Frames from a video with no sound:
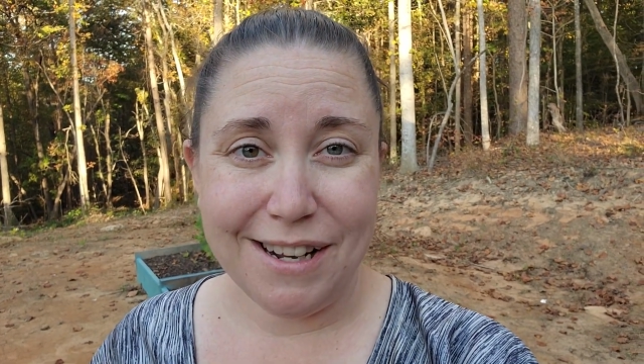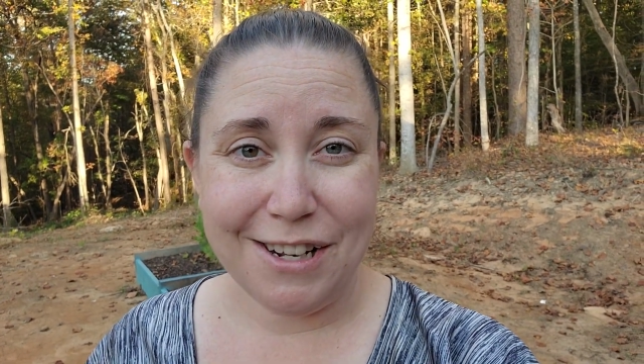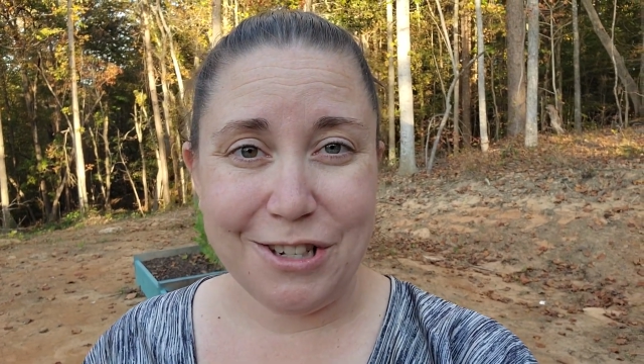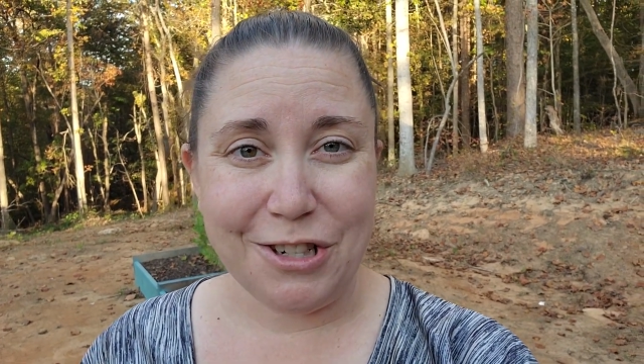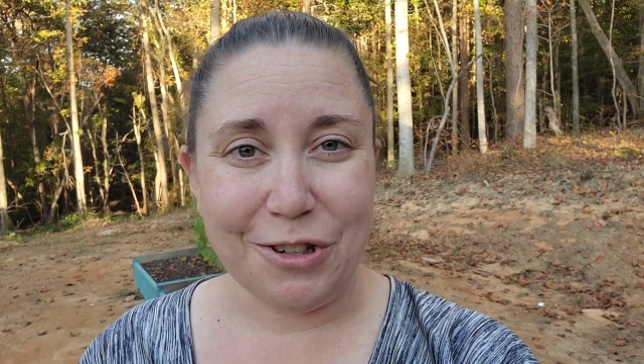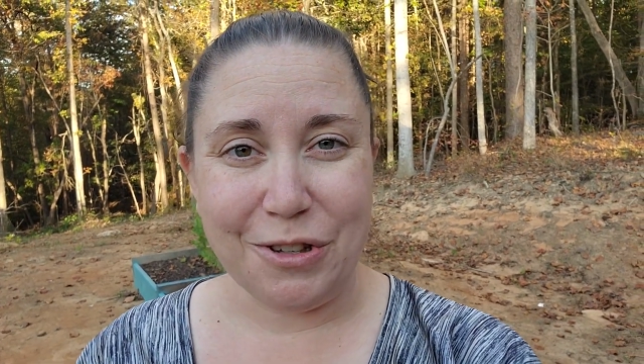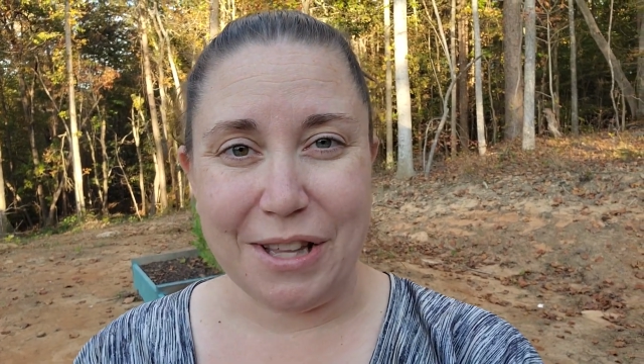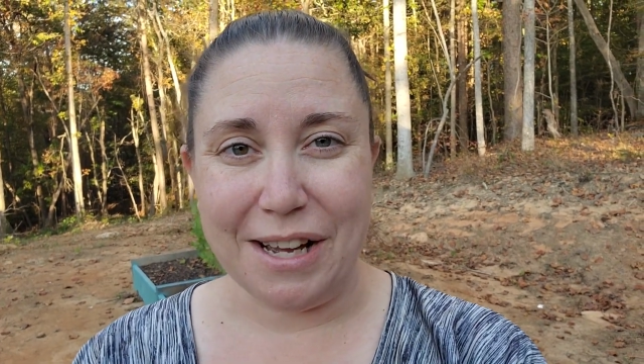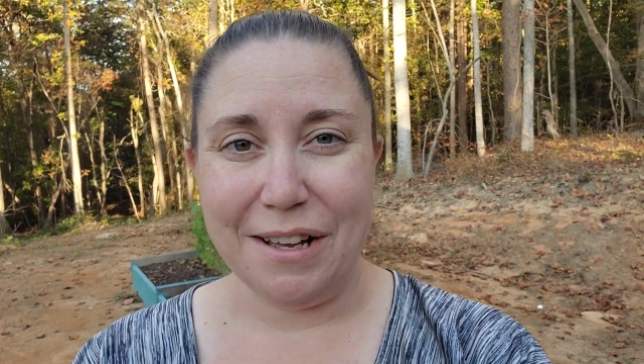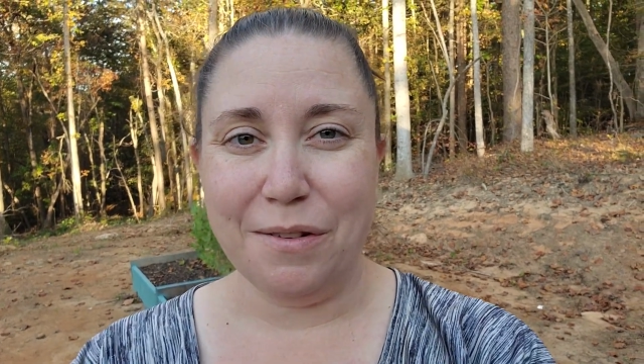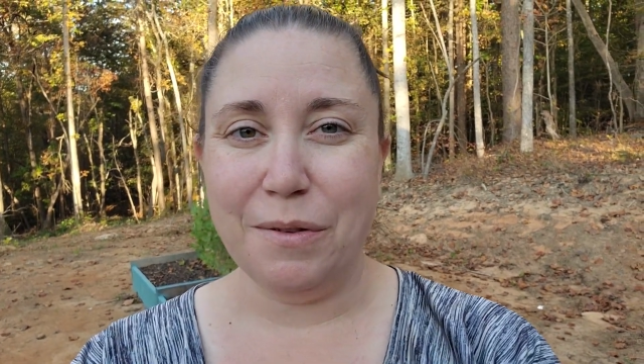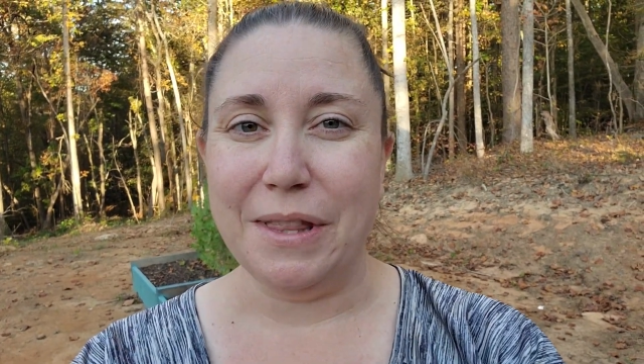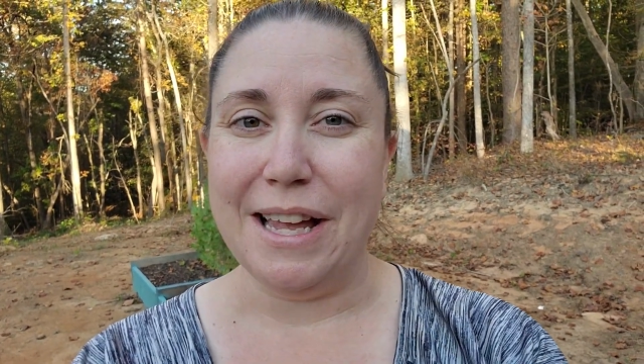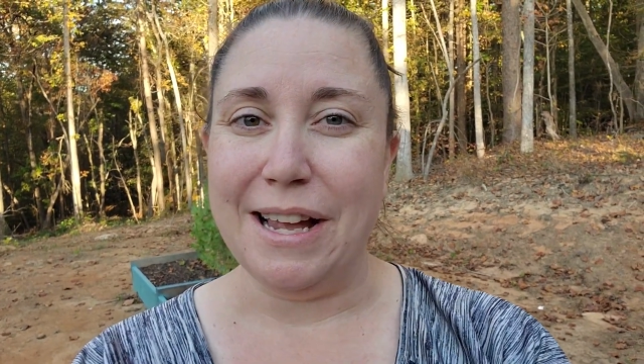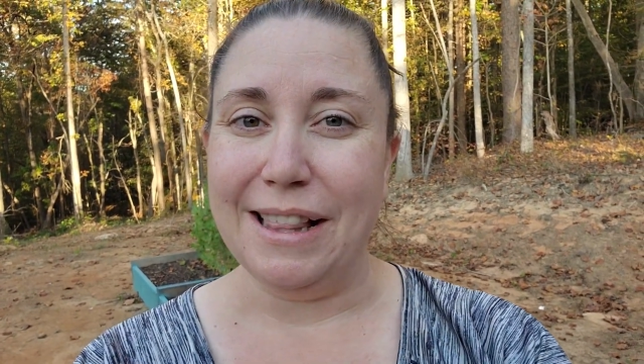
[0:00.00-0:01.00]
so
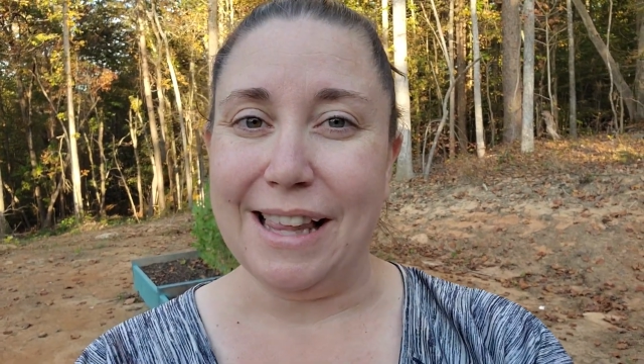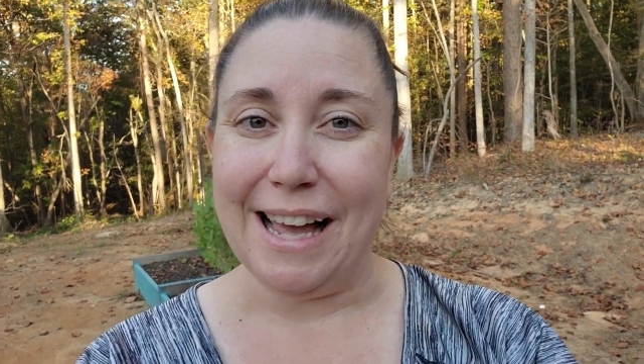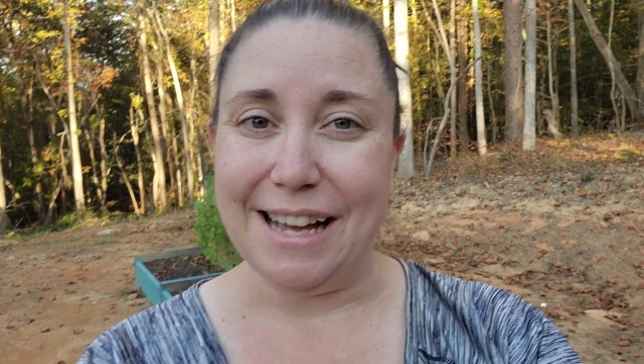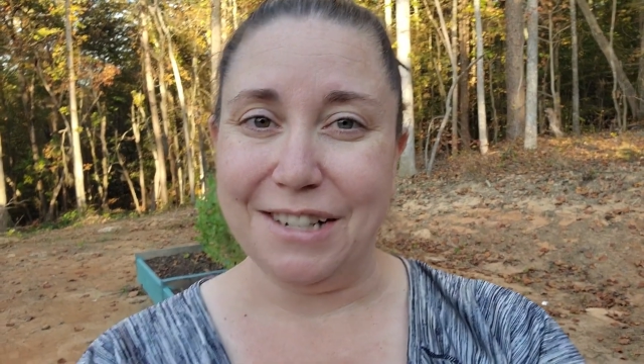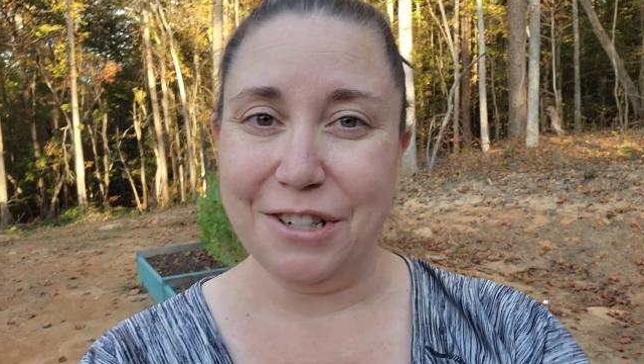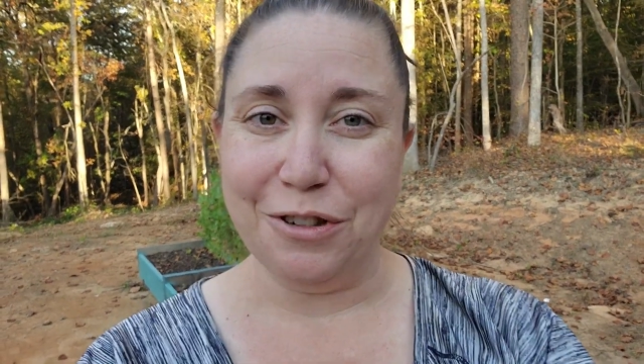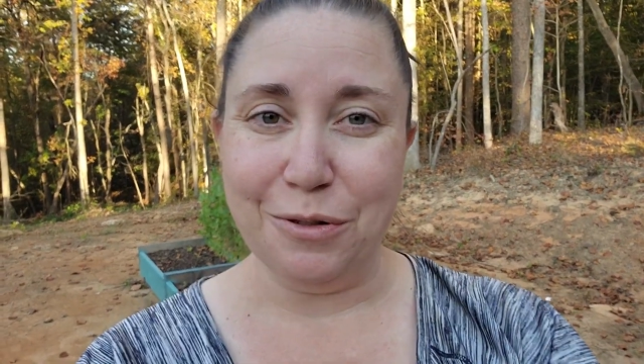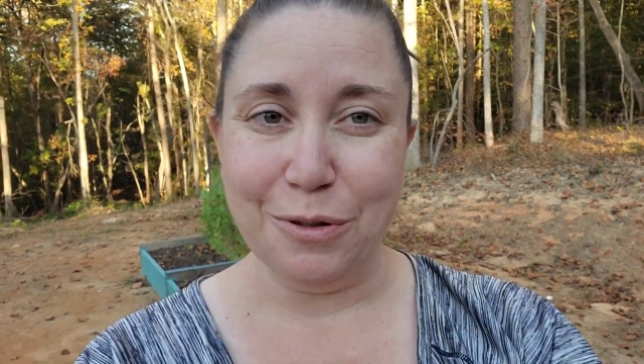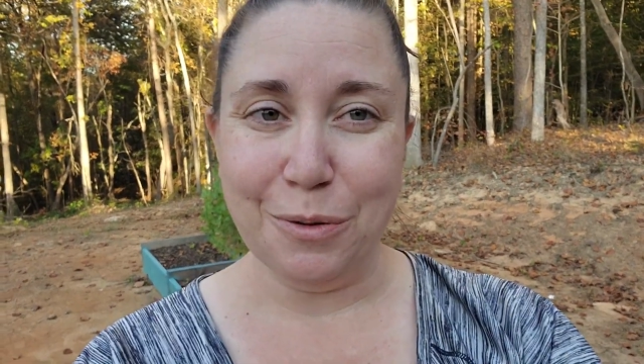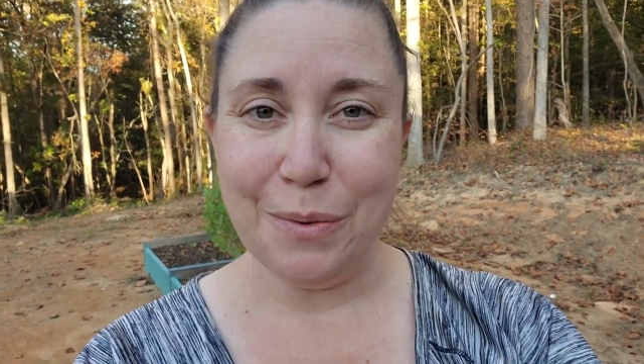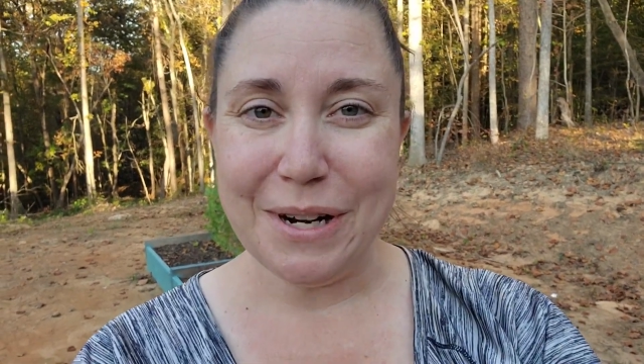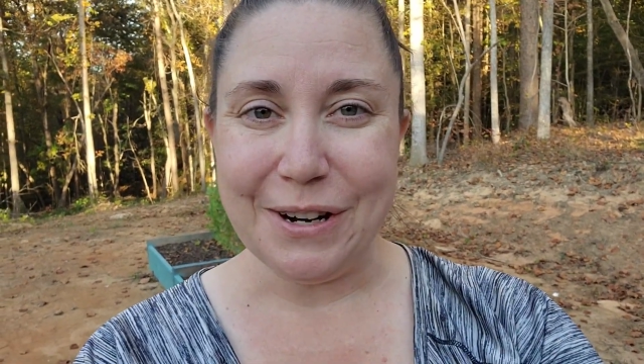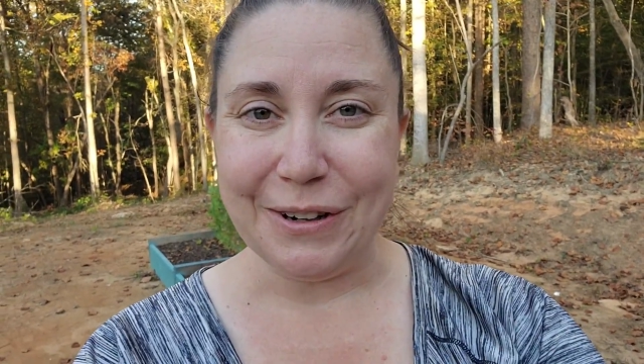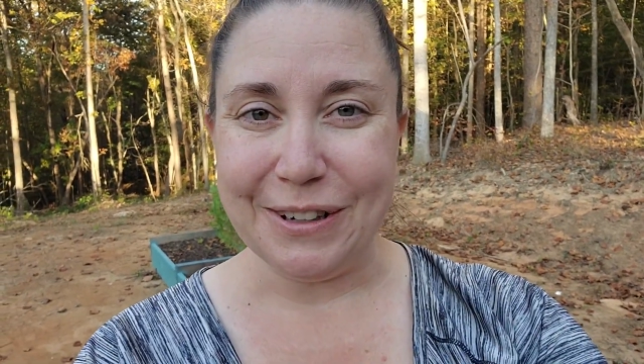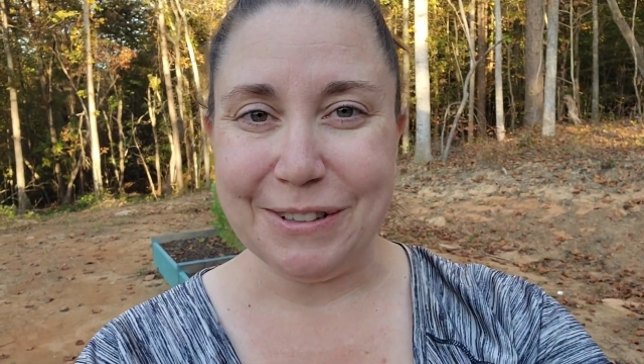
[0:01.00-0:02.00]
that they last through the
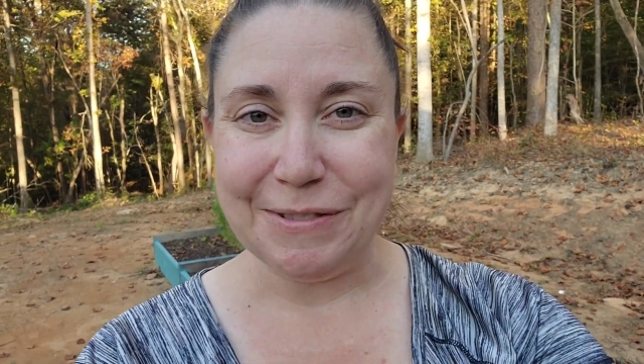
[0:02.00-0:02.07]
winter.